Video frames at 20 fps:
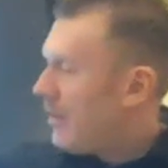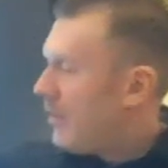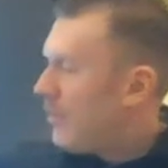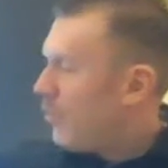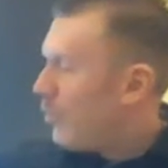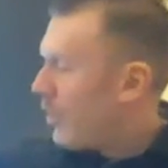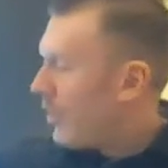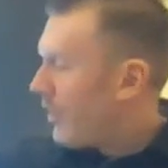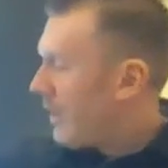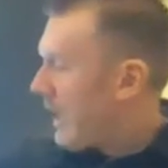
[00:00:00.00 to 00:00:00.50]

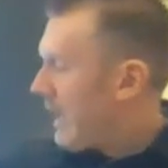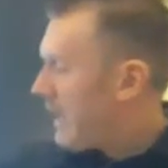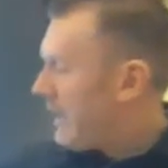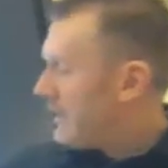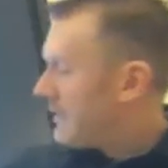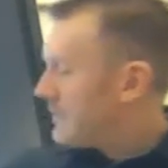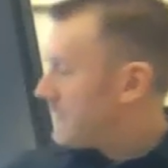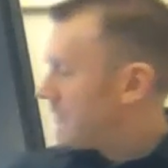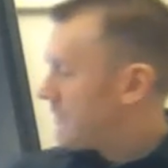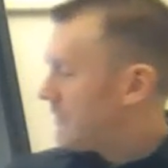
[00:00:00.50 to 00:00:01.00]

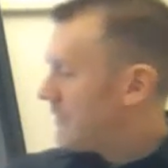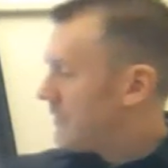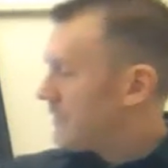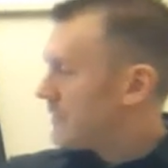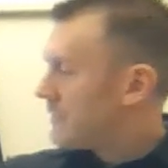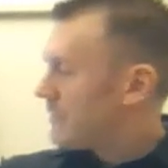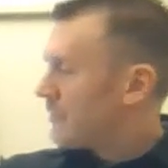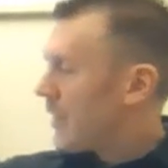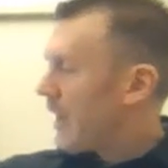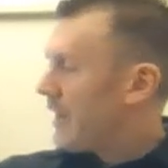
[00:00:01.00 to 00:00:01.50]
whereas
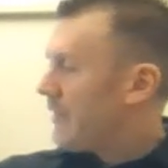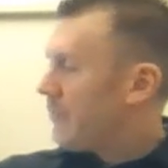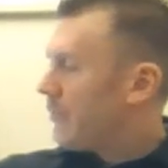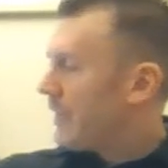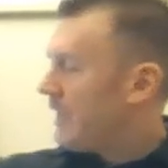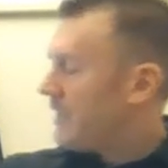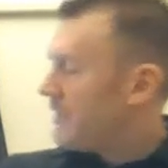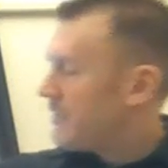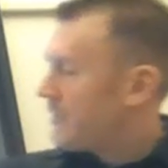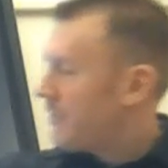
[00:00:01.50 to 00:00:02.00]
stride
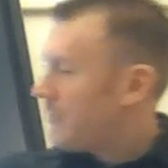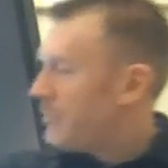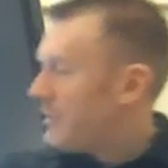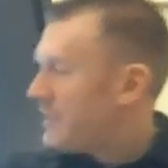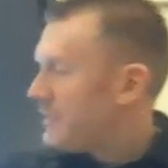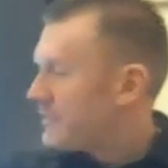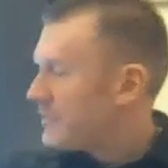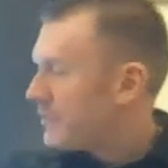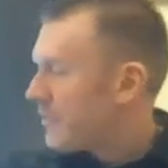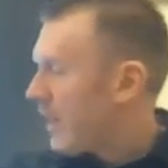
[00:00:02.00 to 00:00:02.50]
rate should
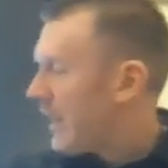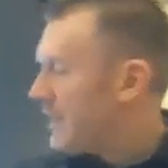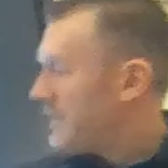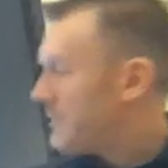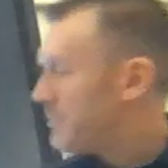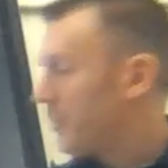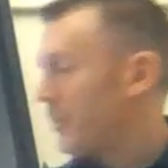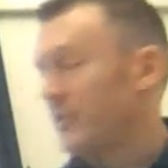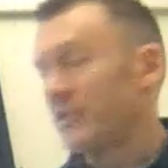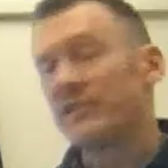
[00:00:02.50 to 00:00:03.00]
be strides
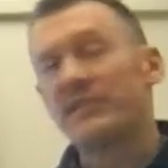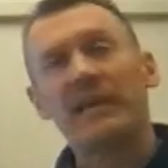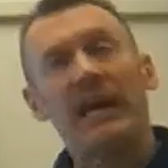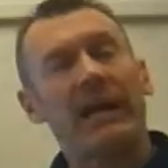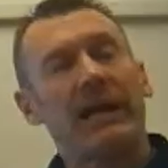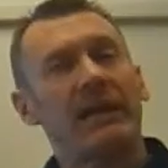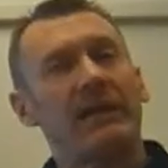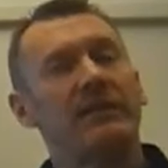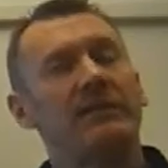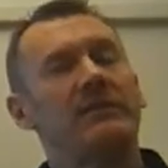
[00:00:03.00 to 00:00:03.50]
per
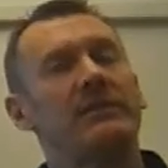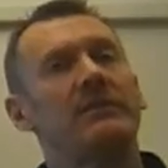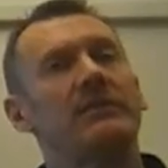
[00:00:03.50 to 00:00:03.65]
second.